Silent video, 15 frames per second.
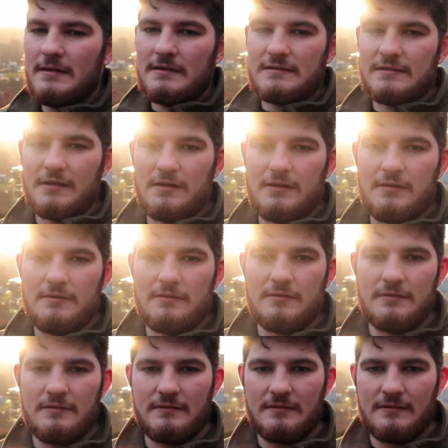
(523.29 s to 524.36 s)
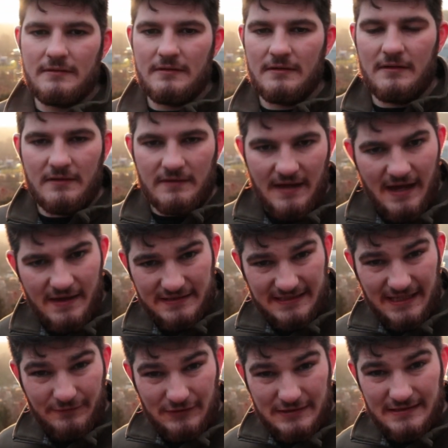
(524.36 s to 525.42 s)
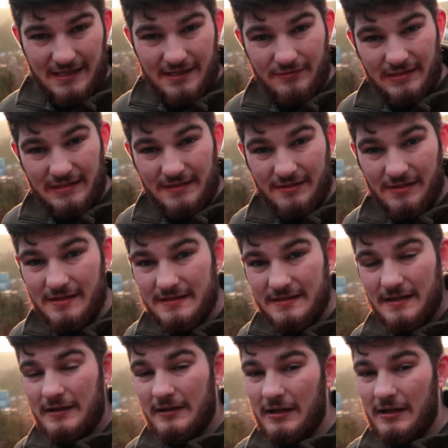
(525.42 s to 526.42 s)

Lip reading: So yeah, that's it for today really, guys.